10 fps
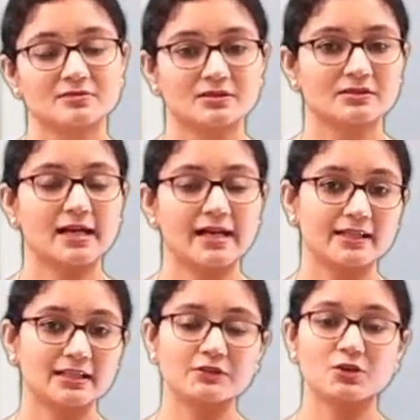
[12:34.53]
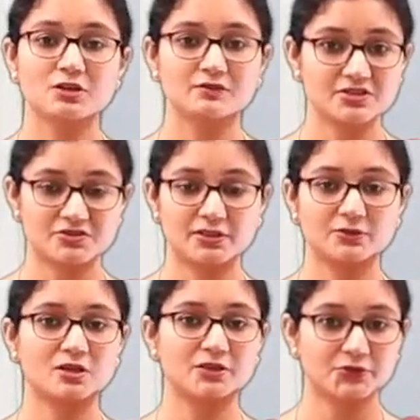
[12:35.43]
And ideally, we always try to
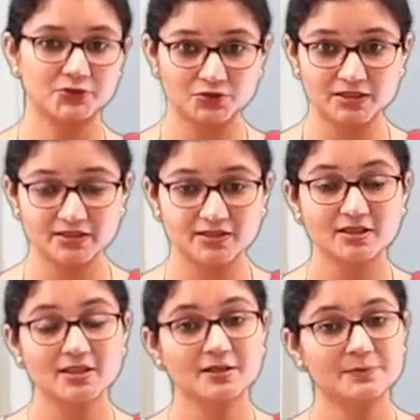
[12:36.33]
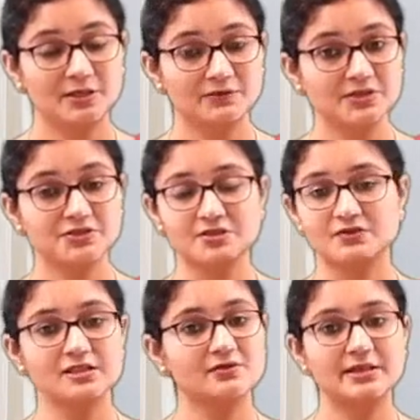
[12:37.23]
control it. Prevention,
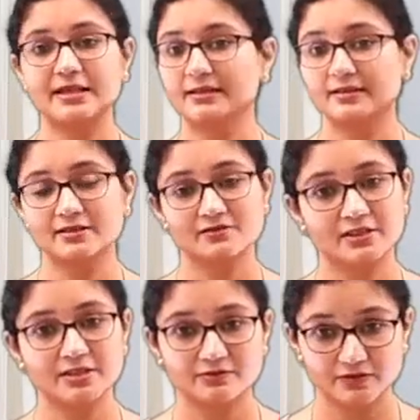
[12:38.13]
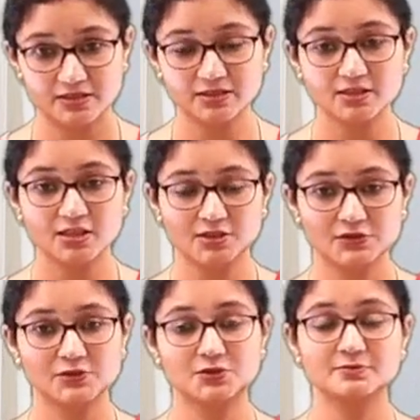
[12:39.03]
once we get it, is very difficult.
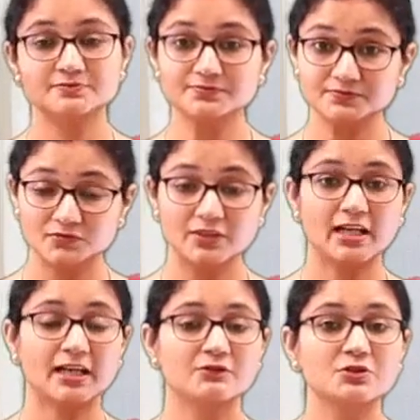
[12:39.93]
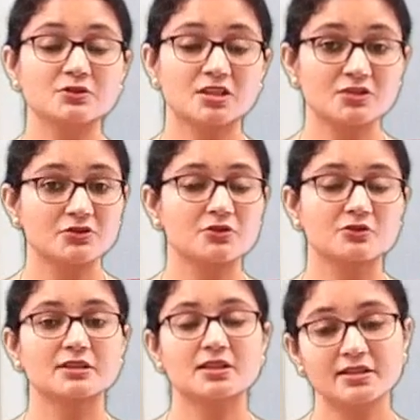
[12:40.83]
So we have to
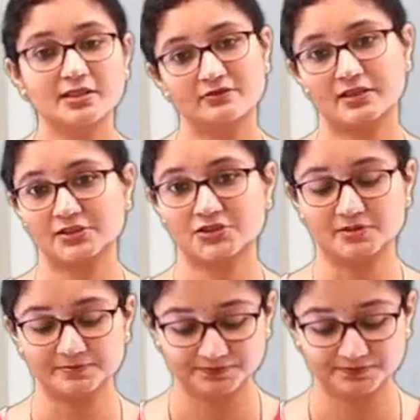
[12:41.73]
control the infection.